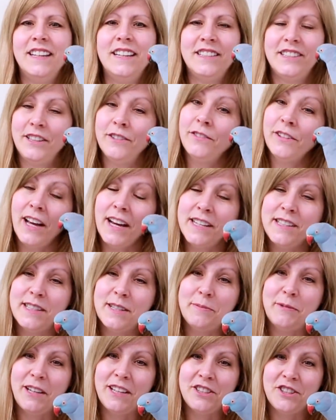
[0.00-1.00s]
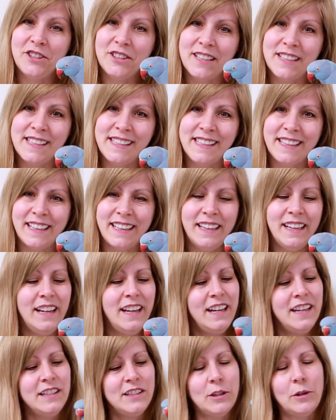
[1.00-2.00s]
She flies to me, as you can see.
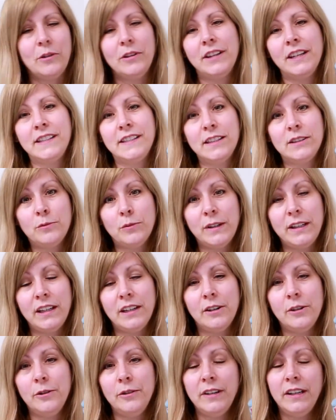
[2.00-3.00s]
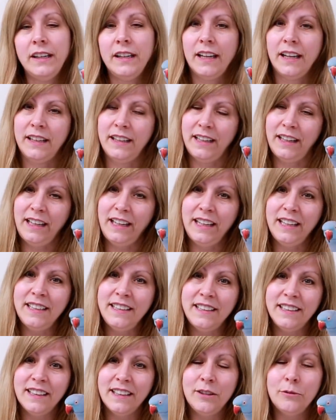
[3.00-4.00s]
So this is Rio, an
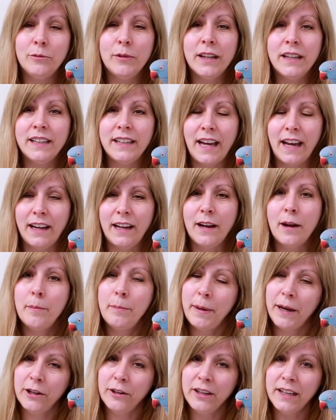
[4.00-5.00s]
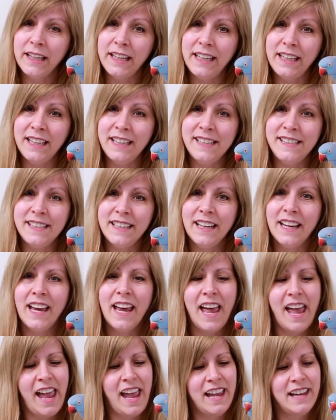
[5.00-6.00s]
Indian ringneck parakeet,
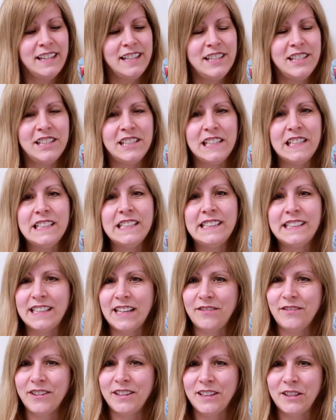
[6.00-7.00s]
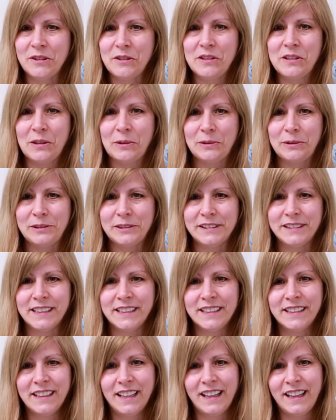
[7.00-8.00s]
and she's 7 years old.
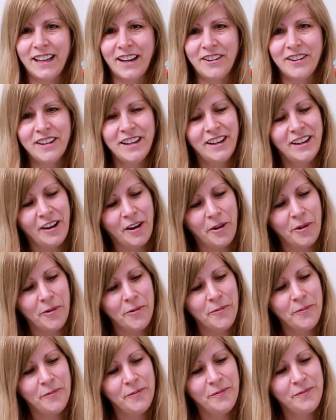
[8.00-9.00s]
There you go.